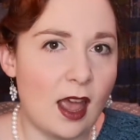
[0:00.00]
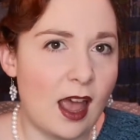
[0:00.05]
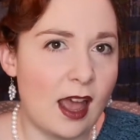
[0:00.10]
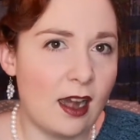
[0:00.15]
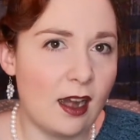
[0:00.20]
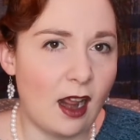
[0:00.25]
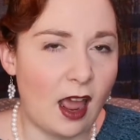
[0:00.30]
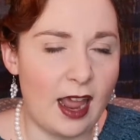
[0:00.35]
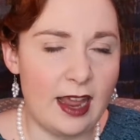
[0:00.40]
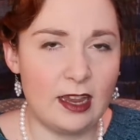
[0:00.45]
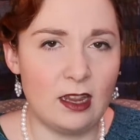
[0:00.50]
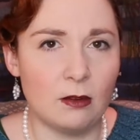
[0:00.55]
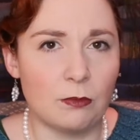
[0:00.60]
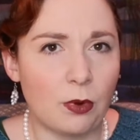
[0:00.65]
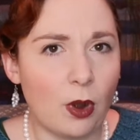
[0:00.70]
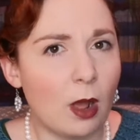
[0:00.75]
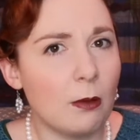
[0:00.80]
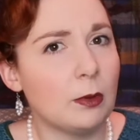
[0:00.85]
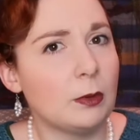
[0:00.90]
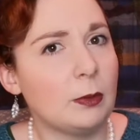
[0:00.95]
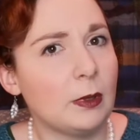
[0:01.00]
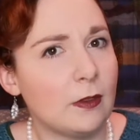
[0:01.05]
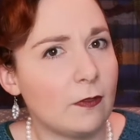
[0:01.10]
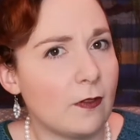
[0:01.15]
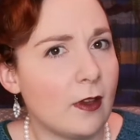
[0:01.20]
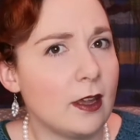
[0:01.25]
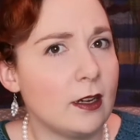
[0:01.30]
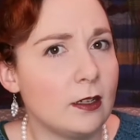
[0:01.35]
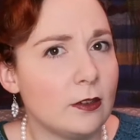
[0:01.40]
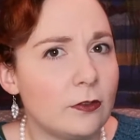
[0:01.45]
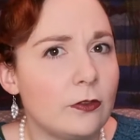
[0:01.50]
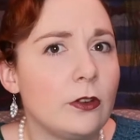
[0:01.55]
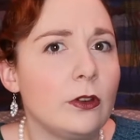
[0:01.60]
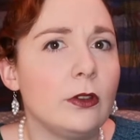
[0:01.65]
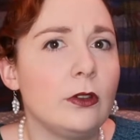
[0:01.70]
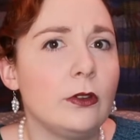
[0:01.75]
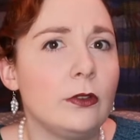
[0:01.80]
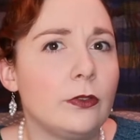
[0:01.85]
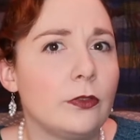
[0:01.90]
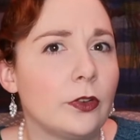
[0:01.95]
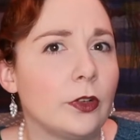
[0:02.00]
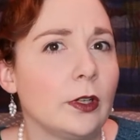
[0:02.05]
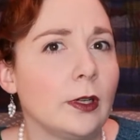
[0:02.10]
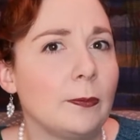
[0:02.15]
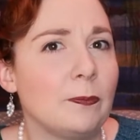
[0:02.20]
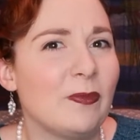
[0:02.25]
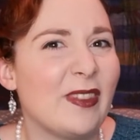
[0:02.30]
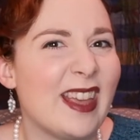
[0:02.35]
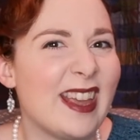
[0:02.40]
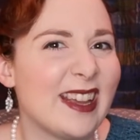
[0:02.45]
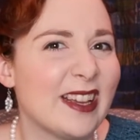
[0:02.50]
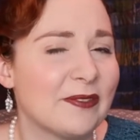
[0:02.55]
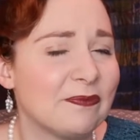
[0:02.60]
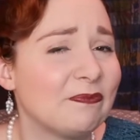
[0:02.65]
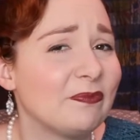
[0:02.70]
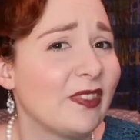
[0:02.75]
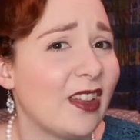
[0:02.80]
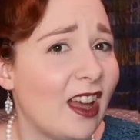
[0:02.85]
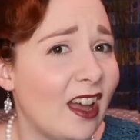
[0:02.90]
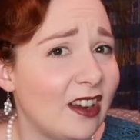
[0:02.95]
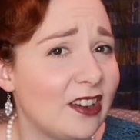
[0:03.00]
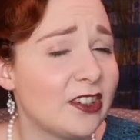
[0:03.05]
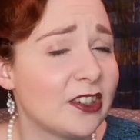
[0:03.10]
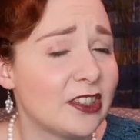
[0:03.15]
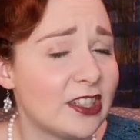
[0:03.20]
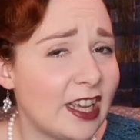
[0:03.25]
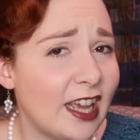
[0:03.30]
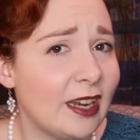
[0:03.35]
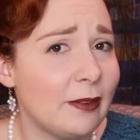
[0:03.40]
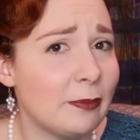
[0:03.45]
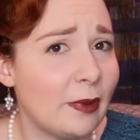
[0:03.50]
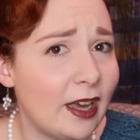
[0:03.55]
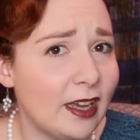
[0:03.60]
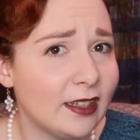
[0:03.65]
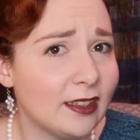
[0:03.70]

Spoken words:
and I can probably find it for you for like under $10,